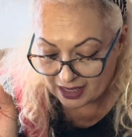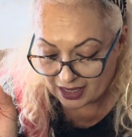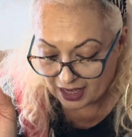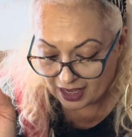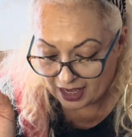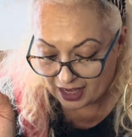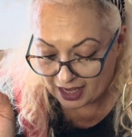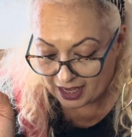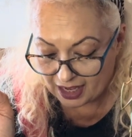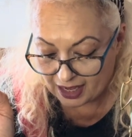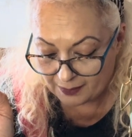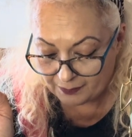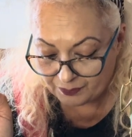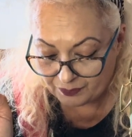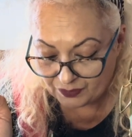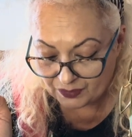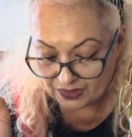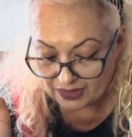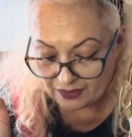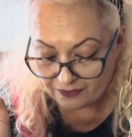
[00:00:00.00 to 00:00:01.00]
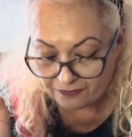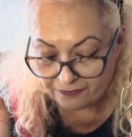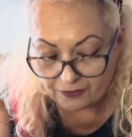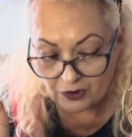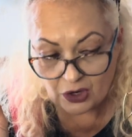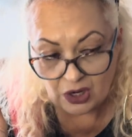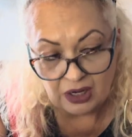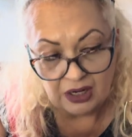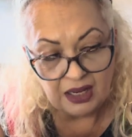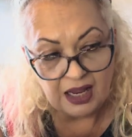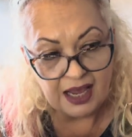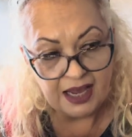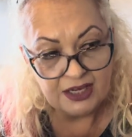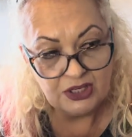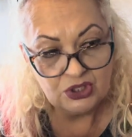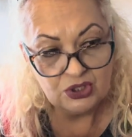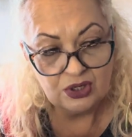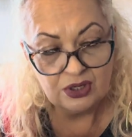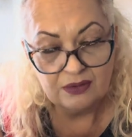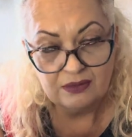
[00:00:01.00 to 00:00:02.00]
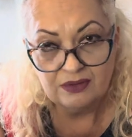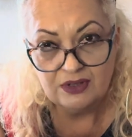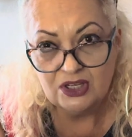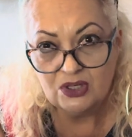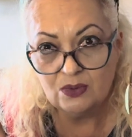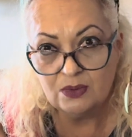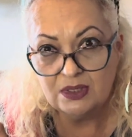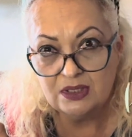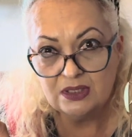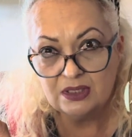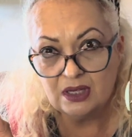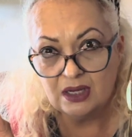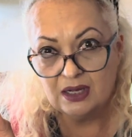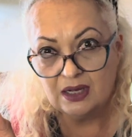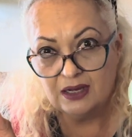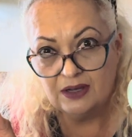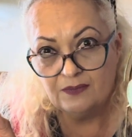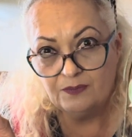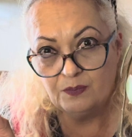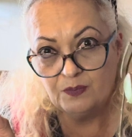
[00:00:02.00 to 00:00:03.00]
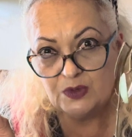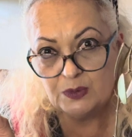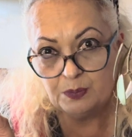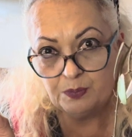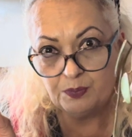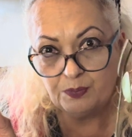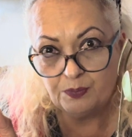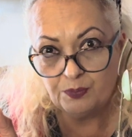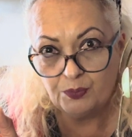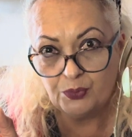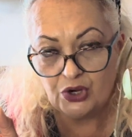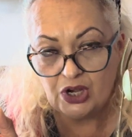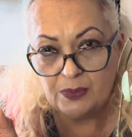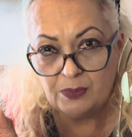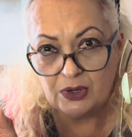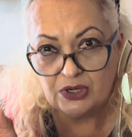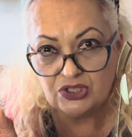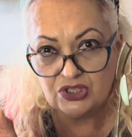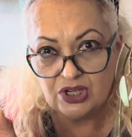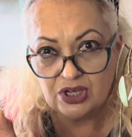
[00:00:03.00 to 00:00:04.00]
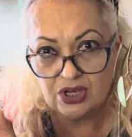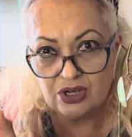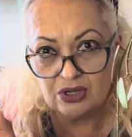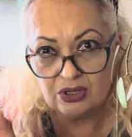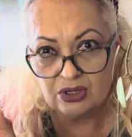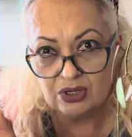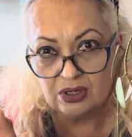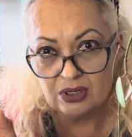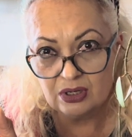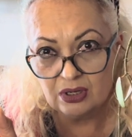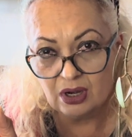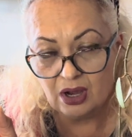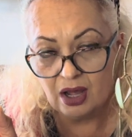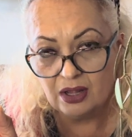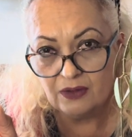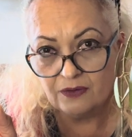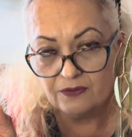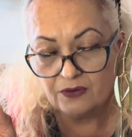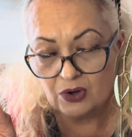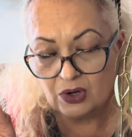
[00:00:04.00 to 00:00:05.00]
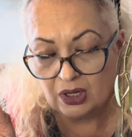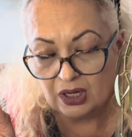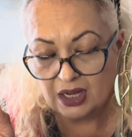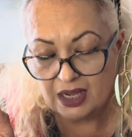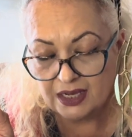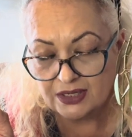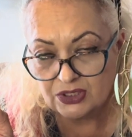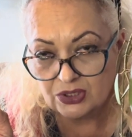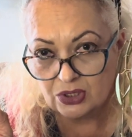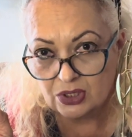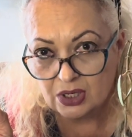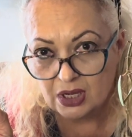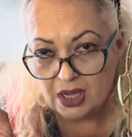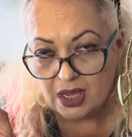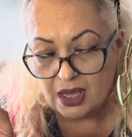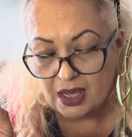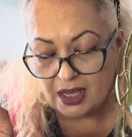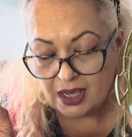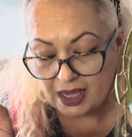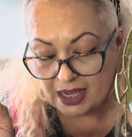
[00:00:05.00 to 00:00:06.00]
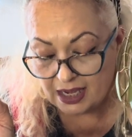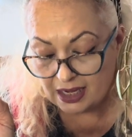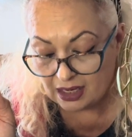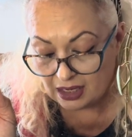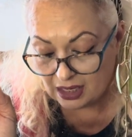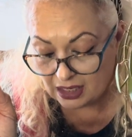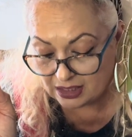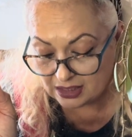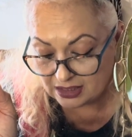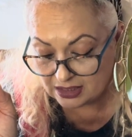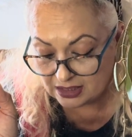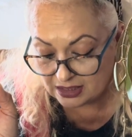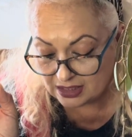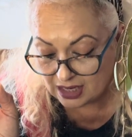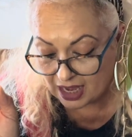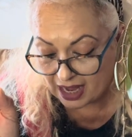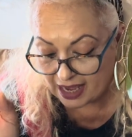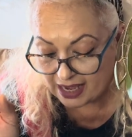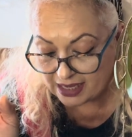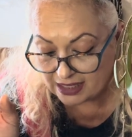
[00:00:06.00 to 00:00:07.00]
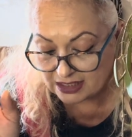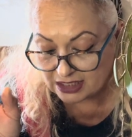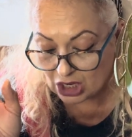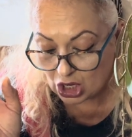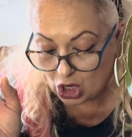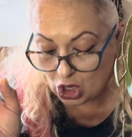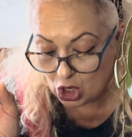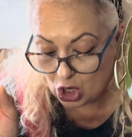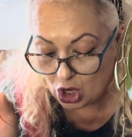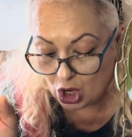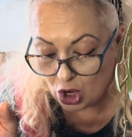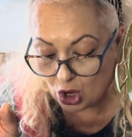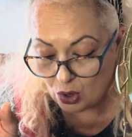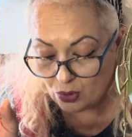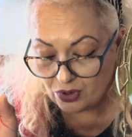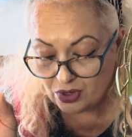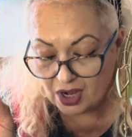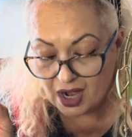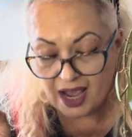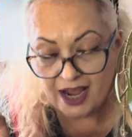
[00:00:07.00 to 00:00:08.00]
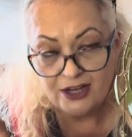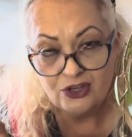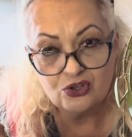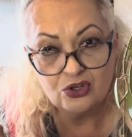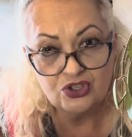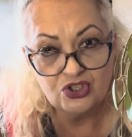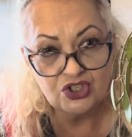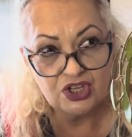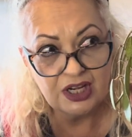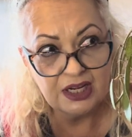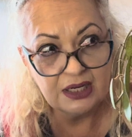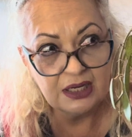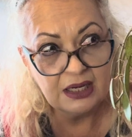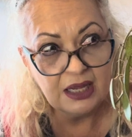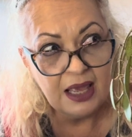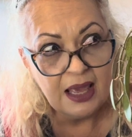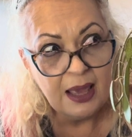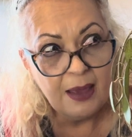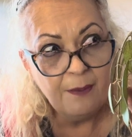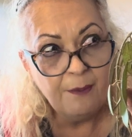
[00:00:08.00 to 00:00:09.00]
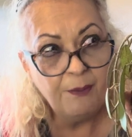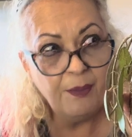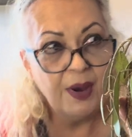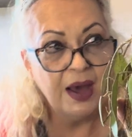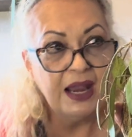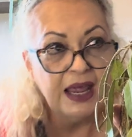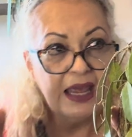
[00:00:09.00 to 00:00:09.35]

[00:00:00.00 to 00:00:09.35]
The fertilizer, this one's pretty particular on the fertilizer. It likes low nitrogen, but